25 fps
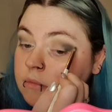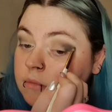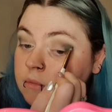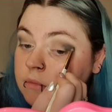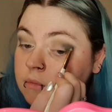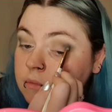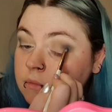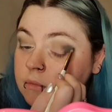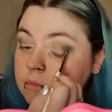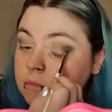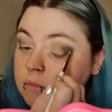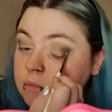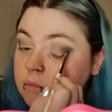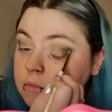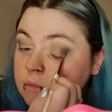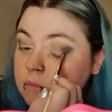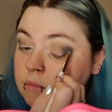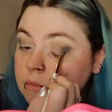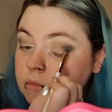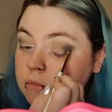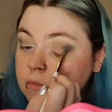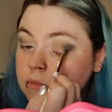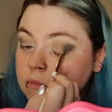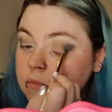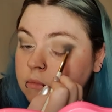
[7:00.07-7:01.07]

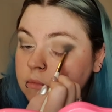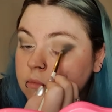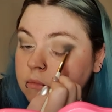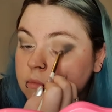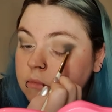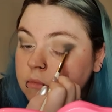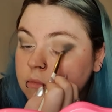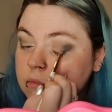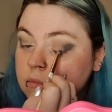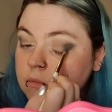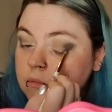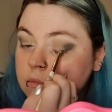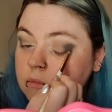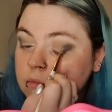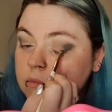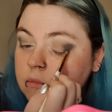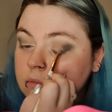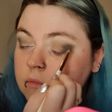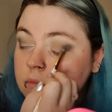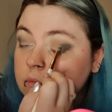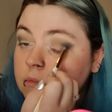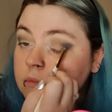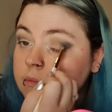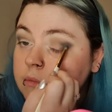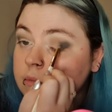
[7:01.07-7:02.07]

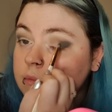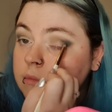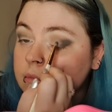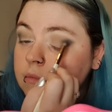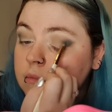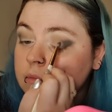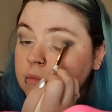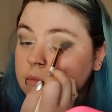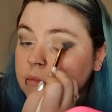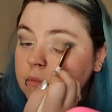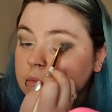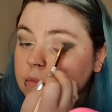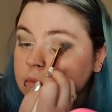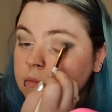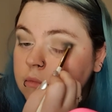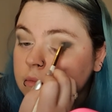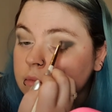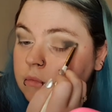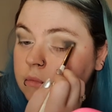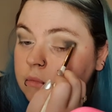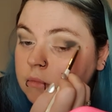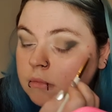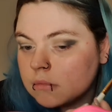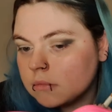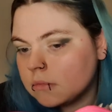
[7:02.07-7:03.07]

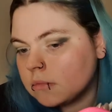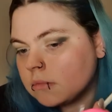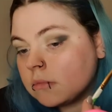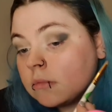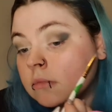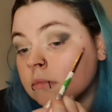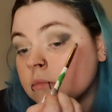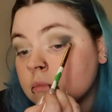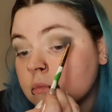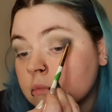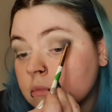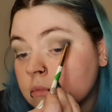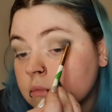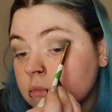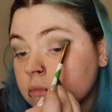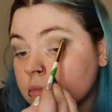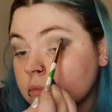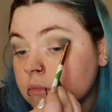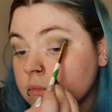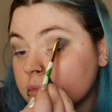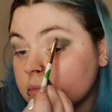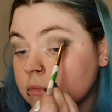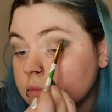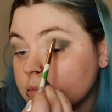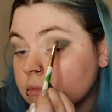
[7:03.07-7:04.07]

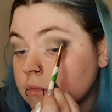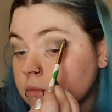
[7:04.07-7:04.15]
No one is speaking in this clip.